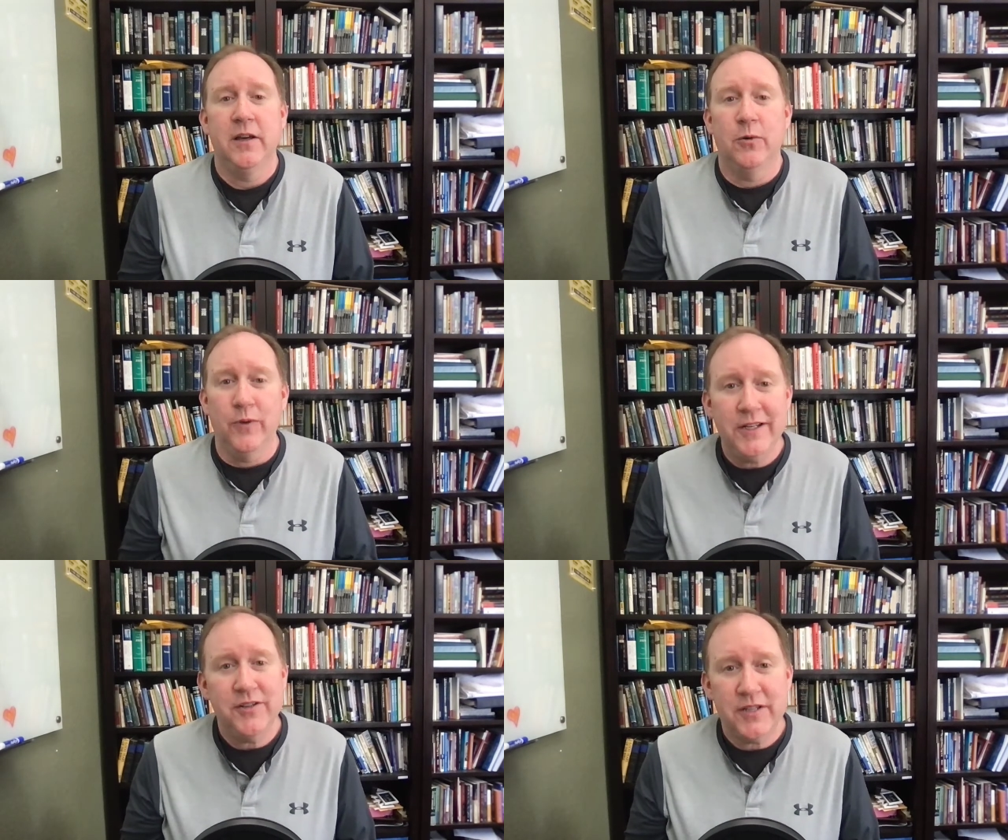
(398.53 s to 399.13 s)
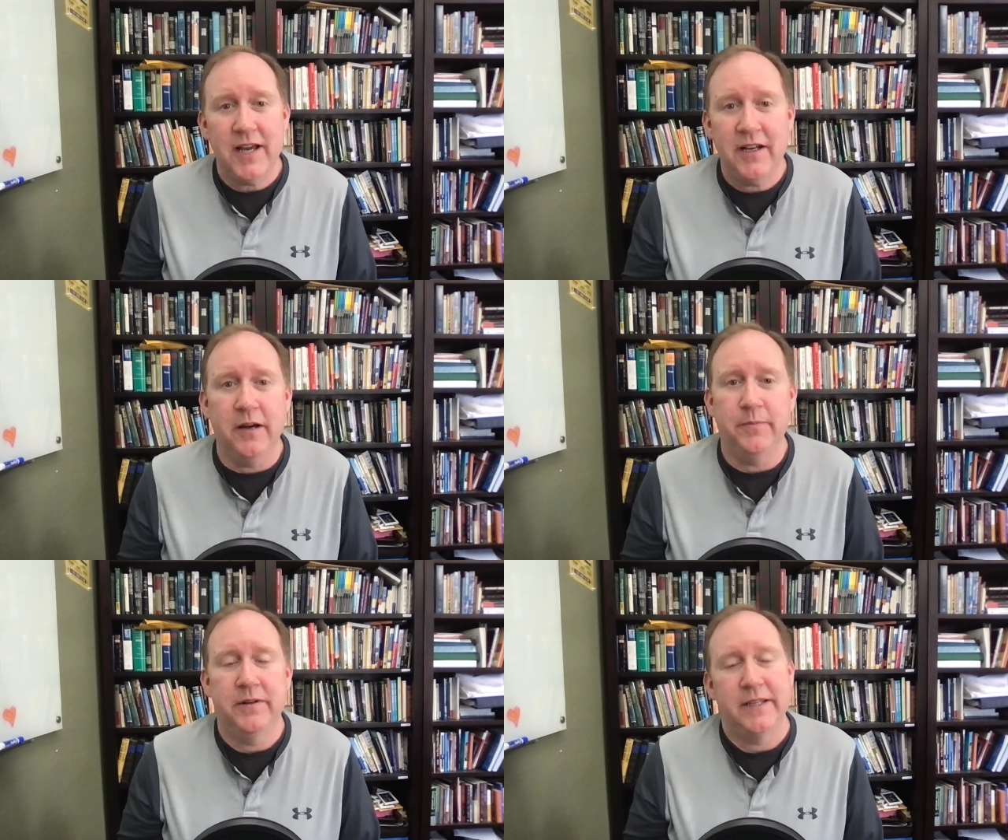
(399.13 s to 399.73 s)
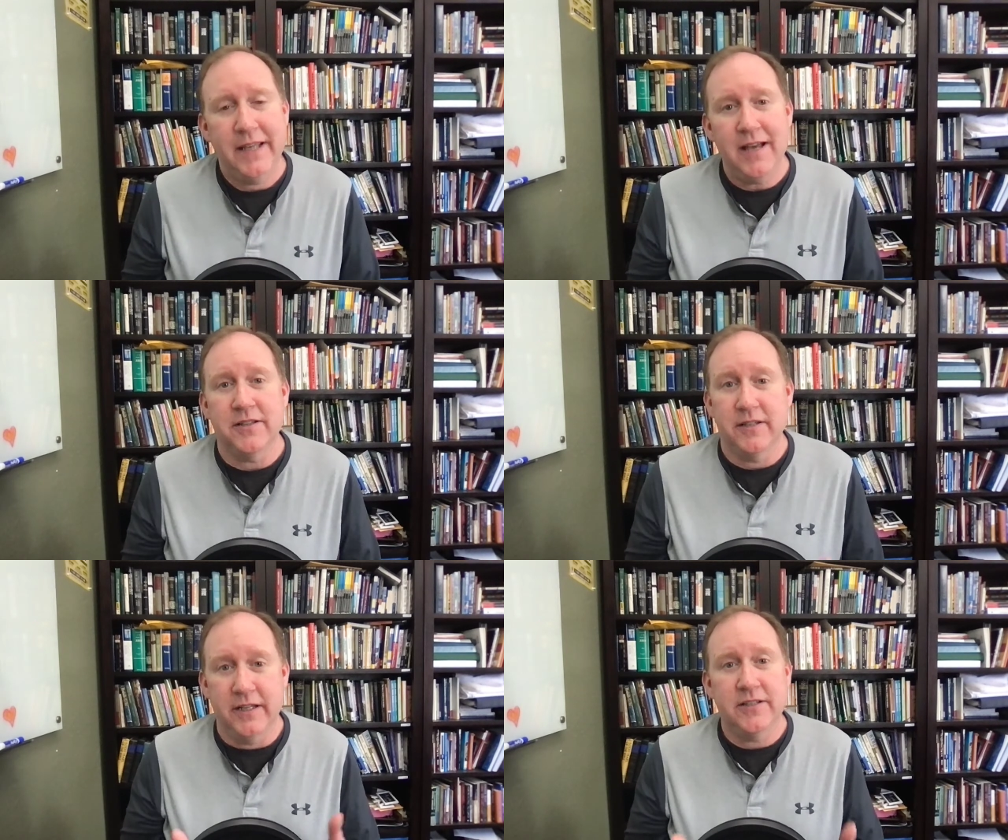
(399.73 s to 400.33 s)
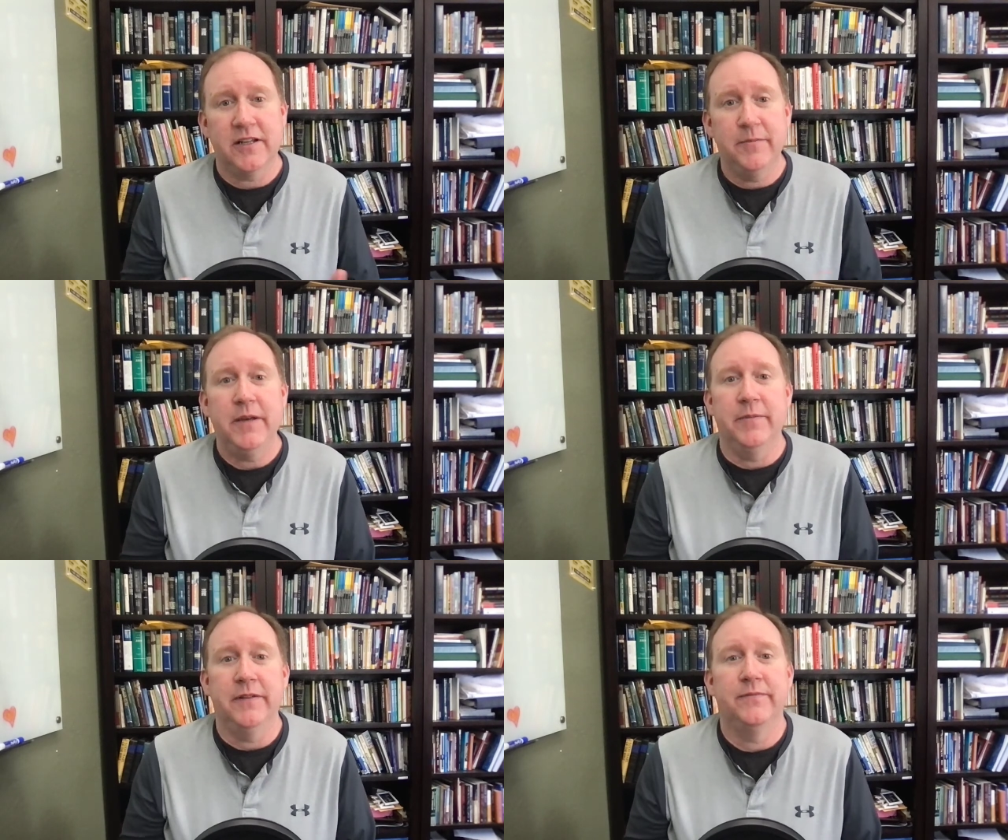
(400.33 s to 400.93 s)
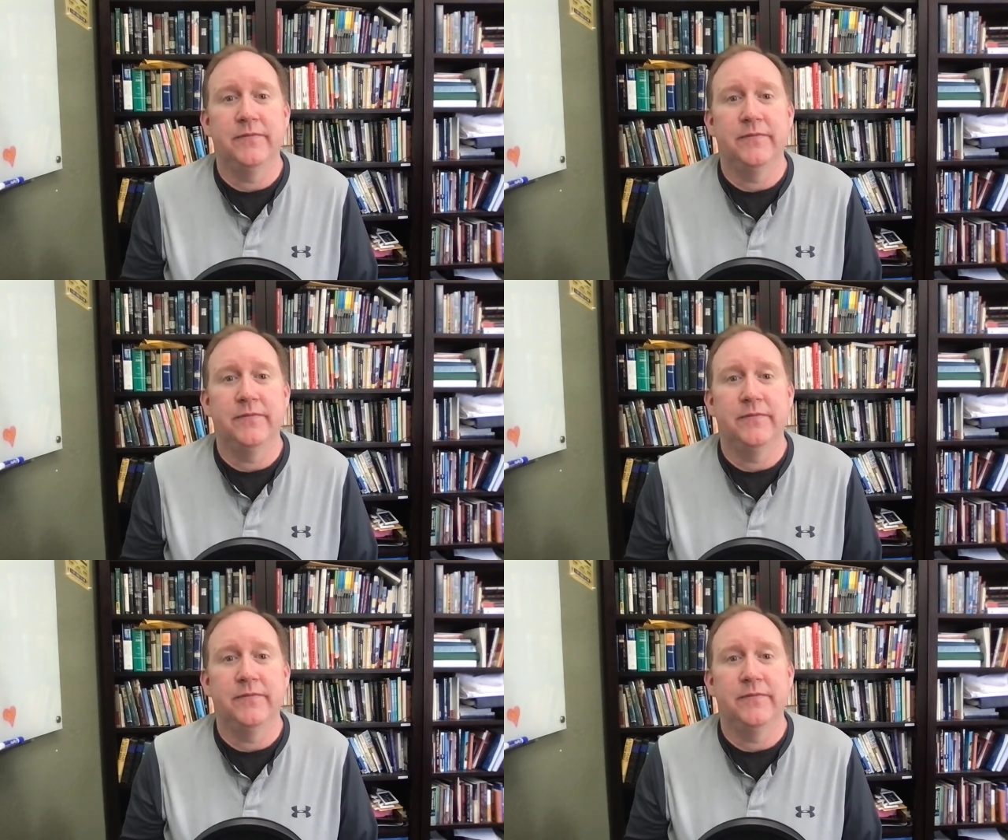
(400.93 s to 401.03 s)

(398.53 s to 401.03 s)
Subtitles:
when you sign up, yes, it's a commitment.